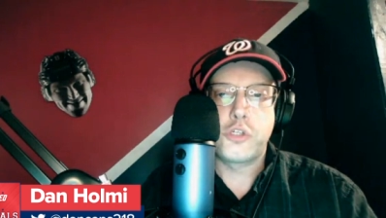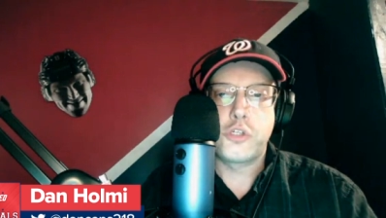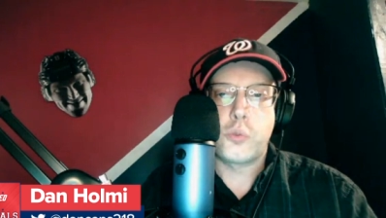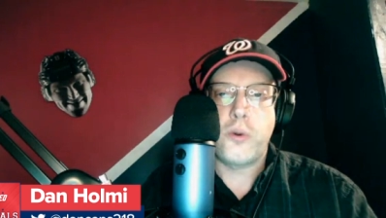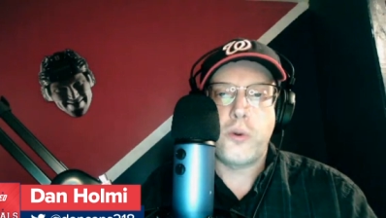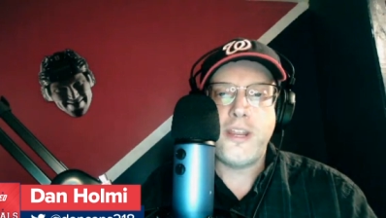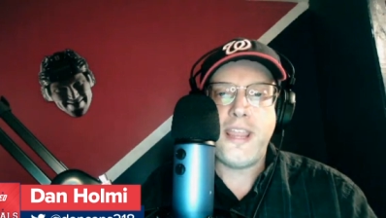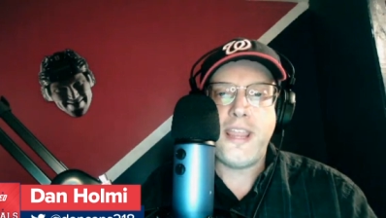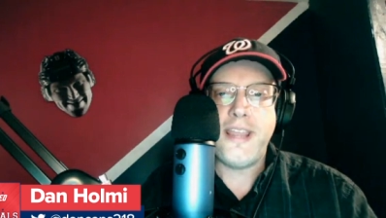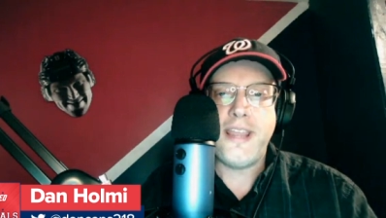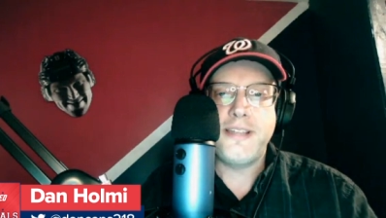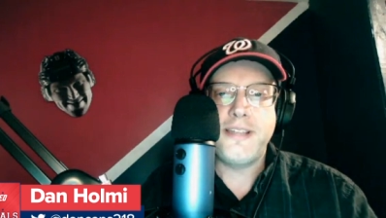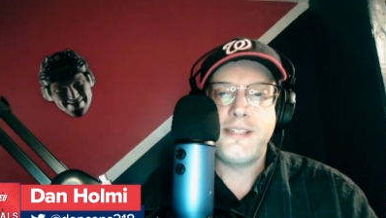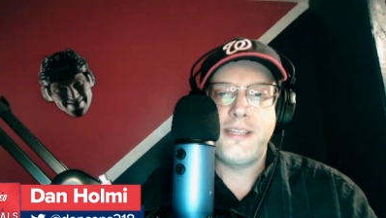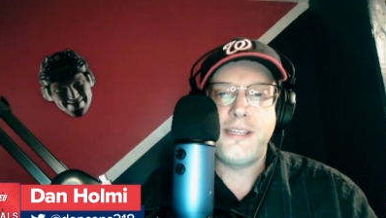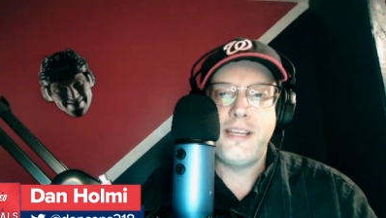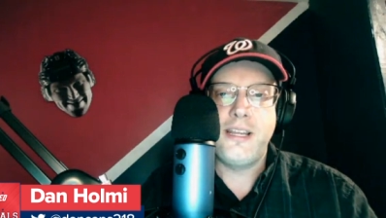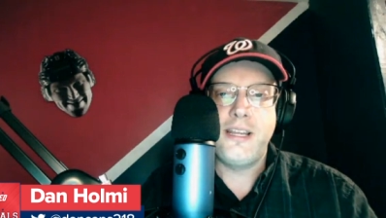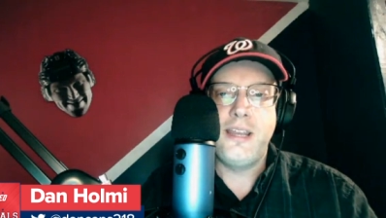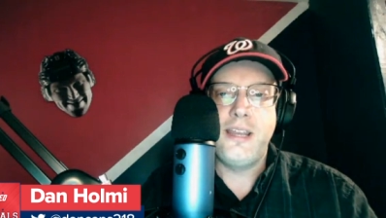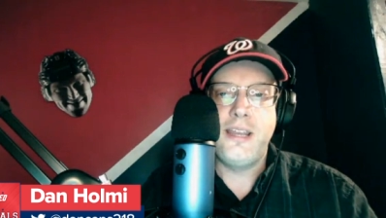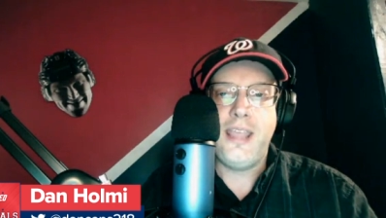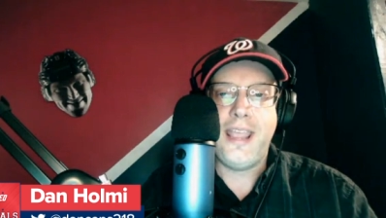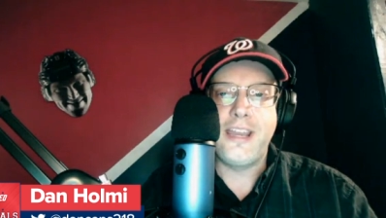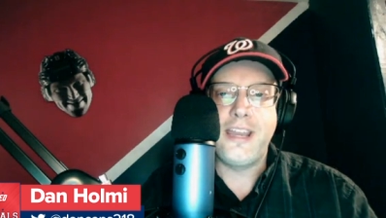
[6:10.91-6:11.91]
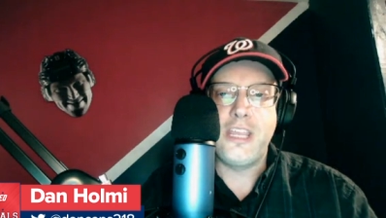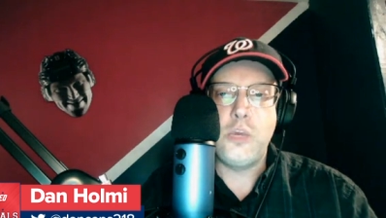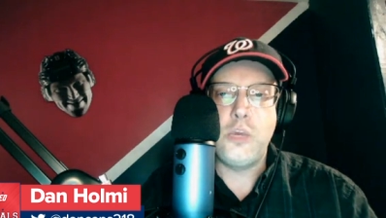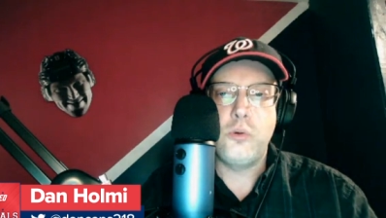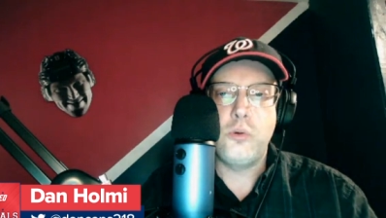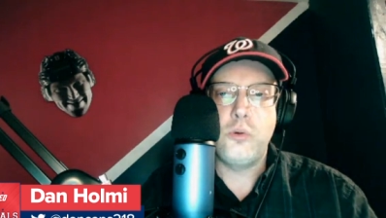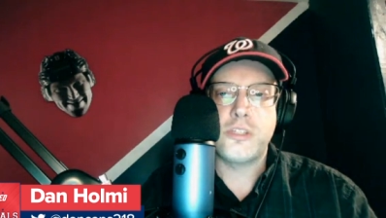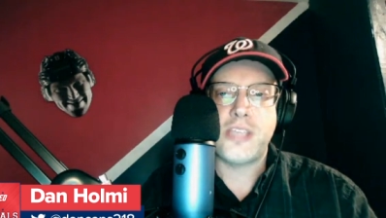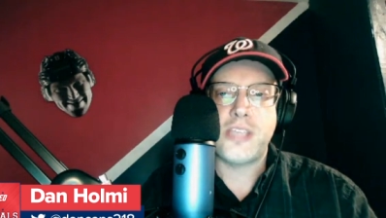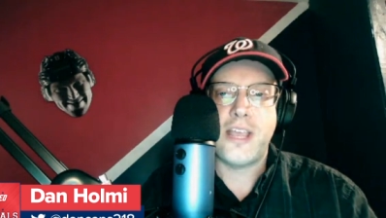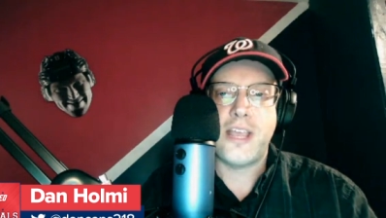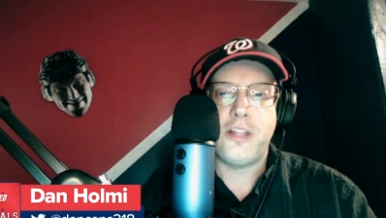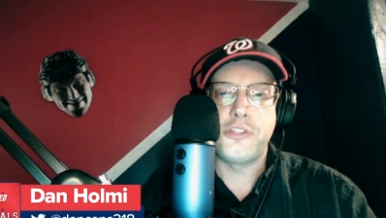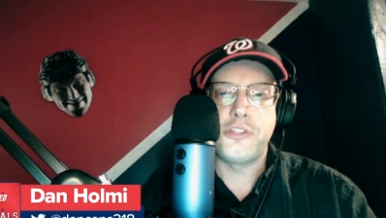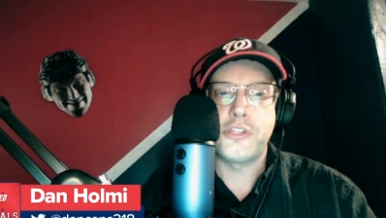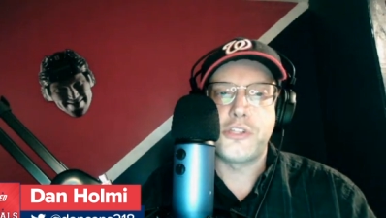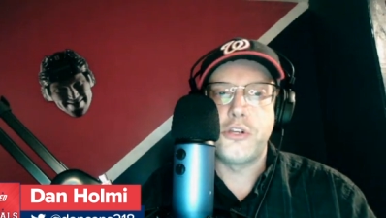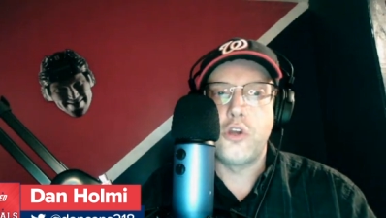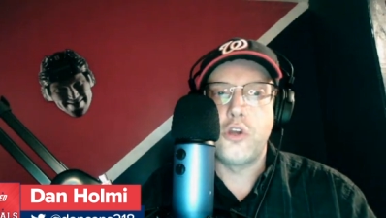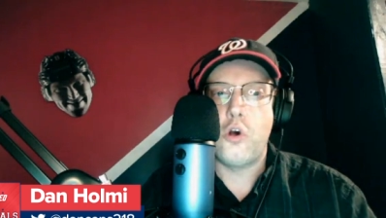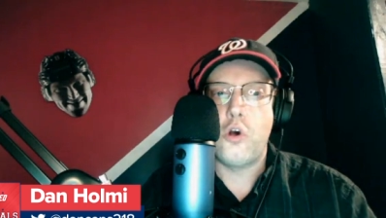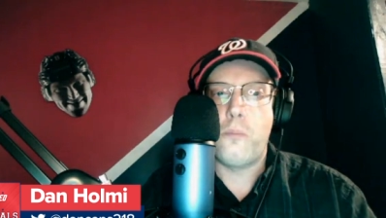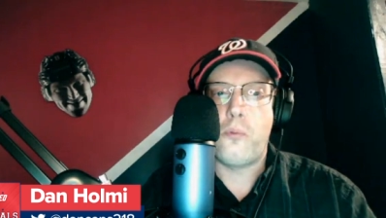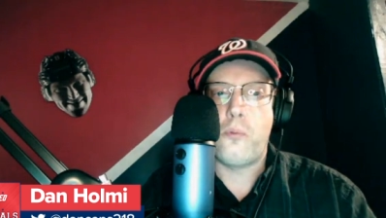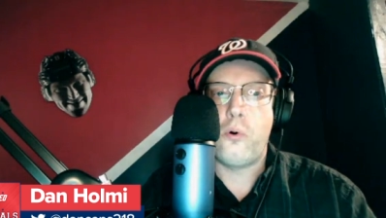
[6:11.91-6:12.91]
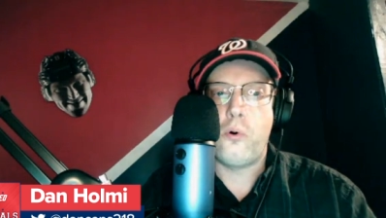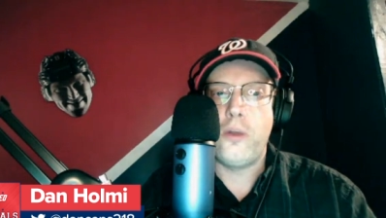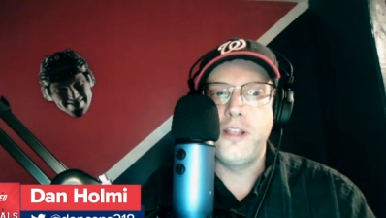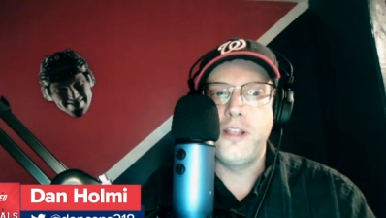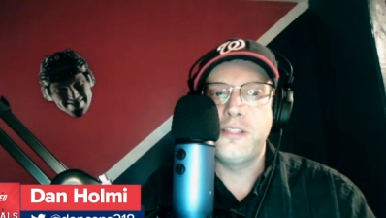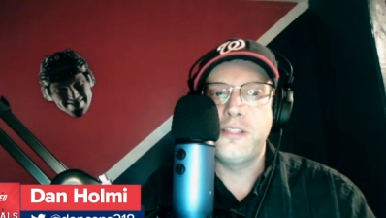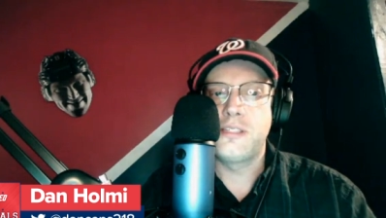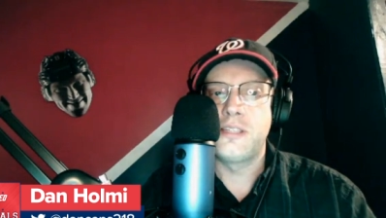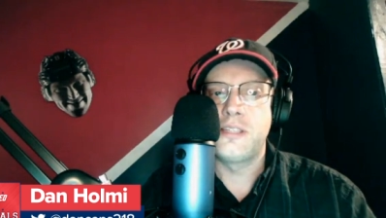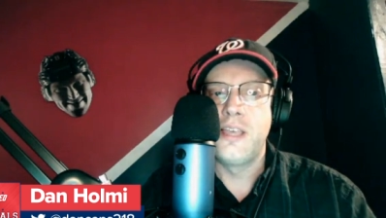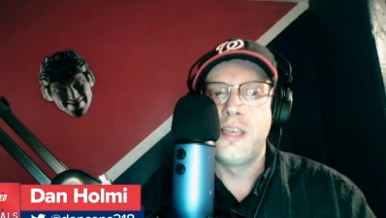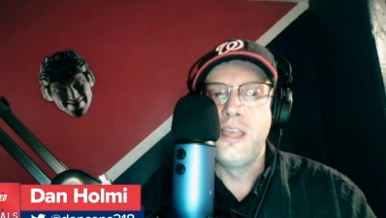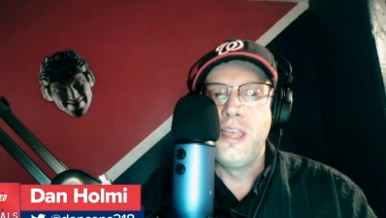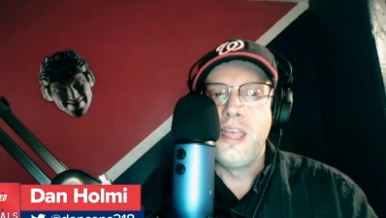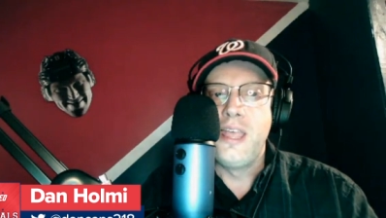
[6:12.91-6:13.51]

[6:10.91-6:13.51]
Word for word: 2018, and he was held to no points